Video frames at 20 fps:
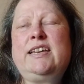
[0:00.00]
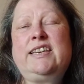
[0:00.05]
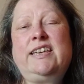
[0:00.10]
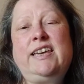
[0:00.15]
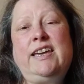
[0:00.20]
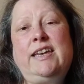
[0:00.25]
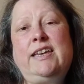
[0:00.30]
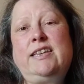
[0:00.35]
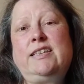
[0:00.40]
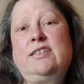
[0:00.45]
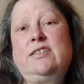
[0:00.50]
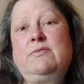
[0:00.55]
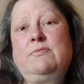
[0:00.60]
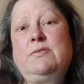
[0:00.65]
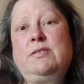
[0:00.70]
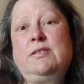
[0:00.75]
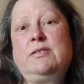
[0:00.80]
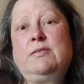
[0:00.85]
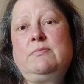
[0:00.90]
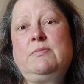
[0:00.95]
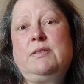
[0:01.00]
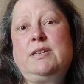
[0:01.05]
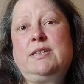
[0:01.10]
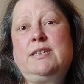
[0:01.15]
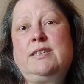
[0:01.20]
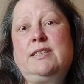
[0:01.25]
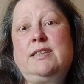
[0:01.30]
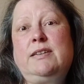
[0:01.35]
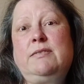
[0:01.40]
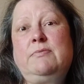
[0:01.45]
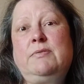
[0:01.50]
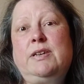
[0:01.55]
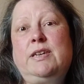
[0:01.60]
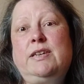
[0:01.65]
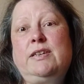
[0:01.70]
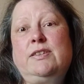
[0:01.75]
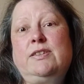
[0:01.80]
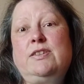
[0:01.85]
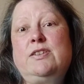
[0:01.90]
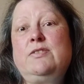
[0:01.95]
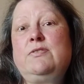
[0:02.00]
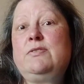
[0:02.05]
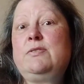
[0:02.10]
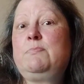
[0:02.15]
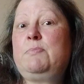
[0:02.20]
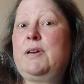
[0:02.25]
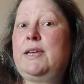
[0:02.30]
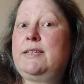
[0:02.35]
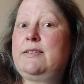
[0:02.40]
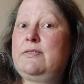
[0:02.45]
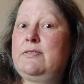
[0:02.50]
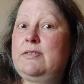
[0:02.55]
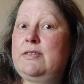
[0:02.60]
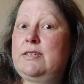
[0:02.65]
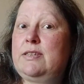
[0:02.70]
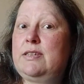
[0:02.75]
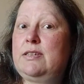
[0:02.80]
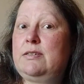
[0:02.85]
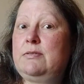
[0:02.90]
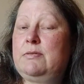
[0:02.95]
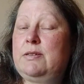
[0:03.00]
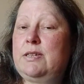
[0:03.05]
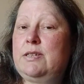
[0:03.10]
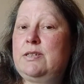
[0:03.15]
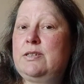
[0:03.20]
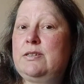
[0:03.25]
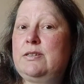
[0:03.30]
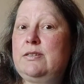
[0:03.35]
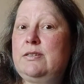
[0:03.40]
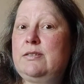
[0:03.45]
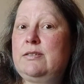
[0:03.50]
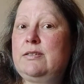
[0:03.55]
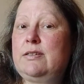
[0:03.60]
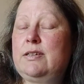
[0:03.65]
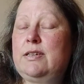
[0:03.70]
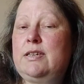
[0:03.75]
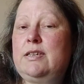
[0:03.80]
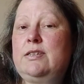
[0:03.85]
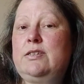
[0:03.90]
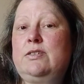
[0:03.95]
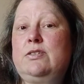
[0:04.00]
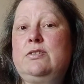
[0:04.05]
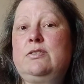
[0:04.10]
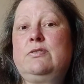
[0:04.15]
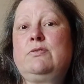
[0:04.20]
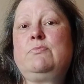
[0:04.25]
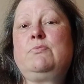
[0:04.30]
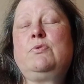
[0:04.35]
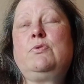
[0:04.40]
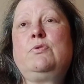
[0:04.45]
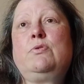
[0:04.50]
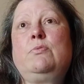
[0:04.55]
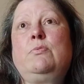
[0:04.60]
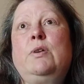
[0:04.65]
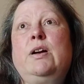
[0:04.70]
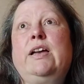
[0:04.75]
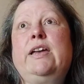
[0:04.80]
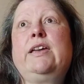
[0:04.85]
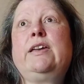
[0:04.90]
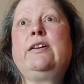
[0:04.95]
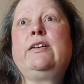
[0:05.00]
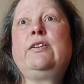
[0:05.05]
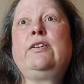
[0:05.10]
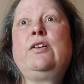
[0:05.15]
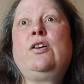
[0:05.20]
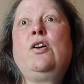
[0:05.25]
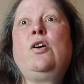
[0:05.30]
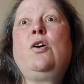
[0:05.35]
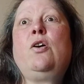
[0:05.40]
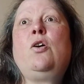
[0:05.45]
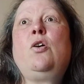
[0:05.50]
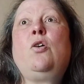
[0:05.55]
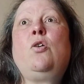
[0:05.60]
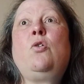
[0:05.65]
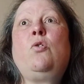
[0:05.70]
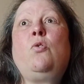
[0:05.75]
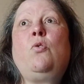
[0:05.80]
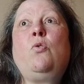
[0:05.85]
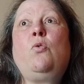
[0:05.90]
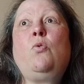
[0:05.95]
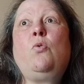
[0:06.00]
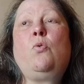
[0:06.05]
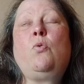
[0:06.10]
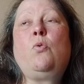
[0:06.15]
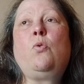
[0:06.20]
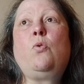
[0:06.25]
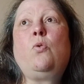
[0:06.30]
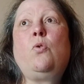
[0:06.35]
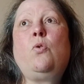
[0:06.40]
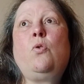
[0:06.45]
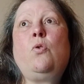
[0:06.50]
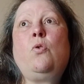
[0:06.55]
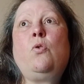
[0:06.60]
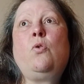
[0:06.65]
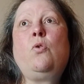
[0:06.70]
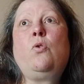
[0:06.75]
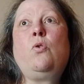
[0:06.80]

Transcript: Yeah, and sometimes the best thing we can do, depends on the situation, is just to walk away, or